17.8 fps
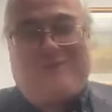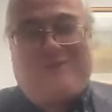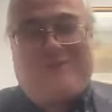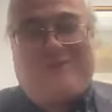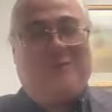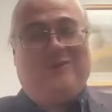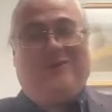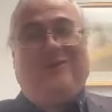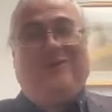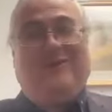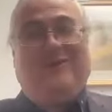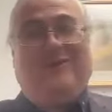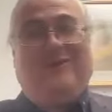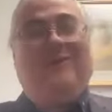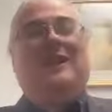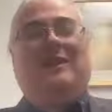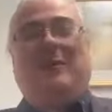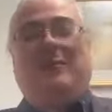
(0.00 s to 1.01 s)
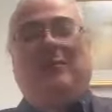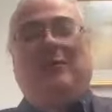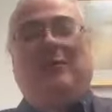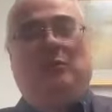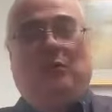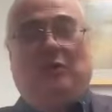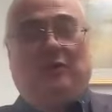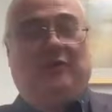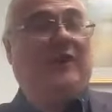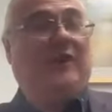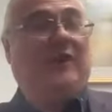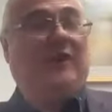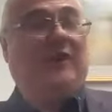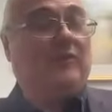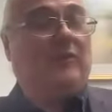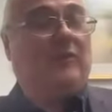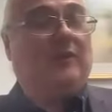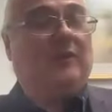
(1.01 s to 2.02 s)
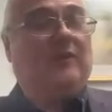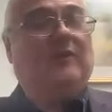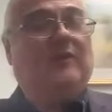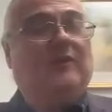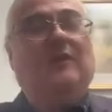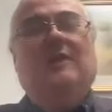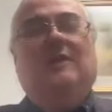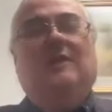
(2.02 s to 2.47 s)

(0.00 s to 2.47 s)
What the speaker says: if you will, and that was Walter Everett,